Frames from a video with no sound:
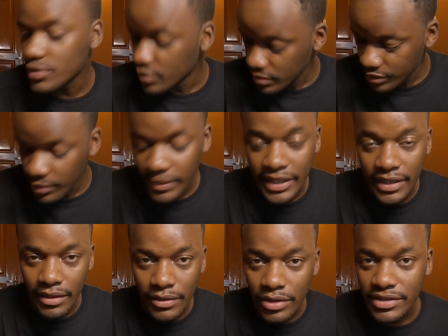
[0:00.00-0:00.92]
make it a
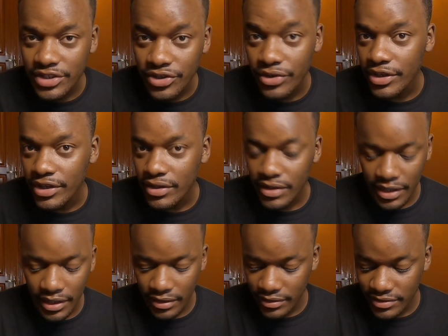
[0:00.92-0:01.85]
lot turnier
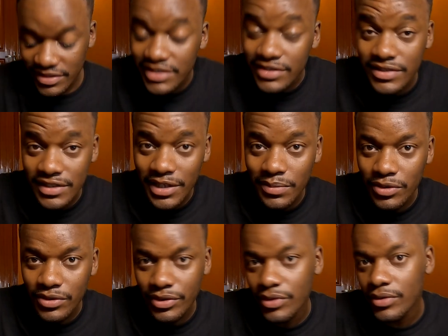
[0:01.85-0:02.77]
and still stable,